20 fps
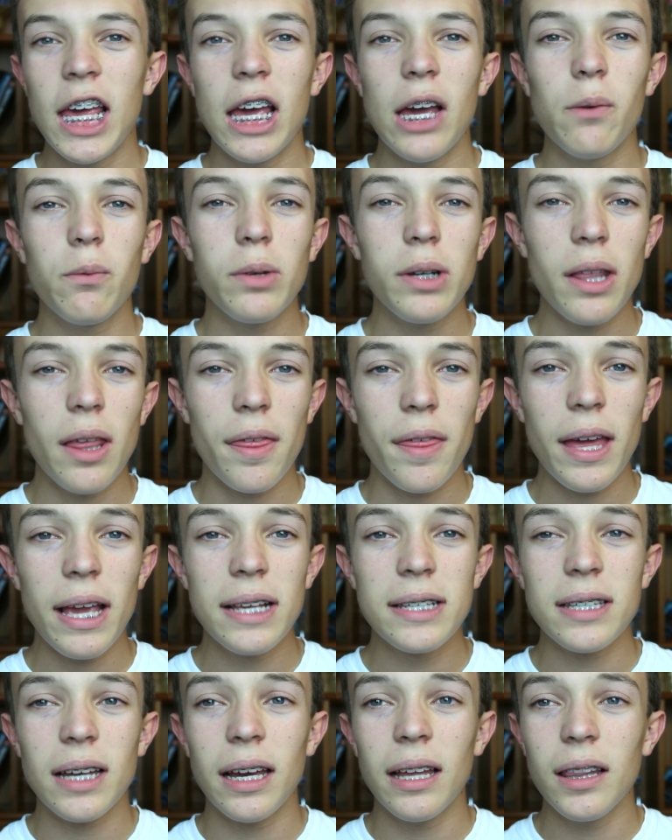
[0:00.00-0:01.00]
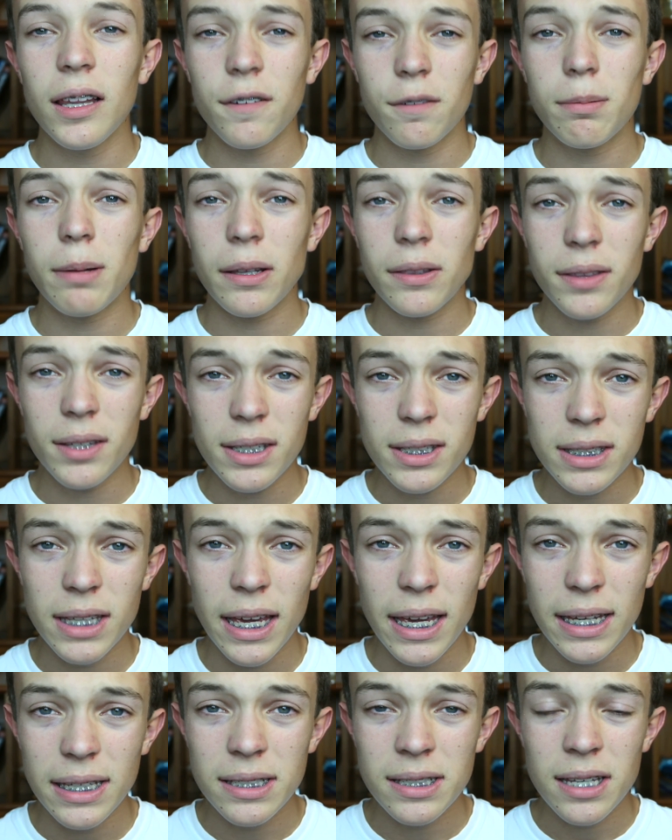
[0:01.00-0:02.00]
and one of the things I love about this
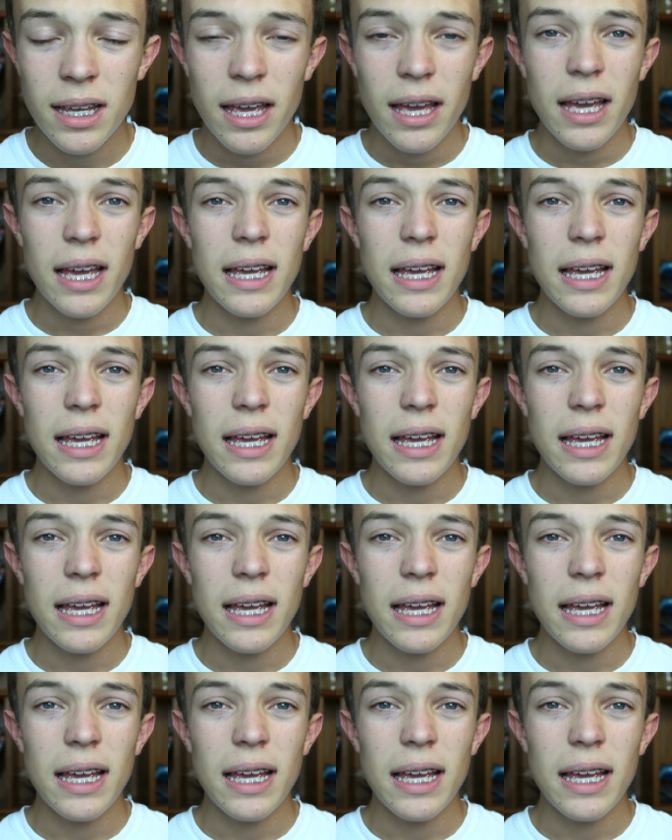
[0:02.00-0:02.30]
case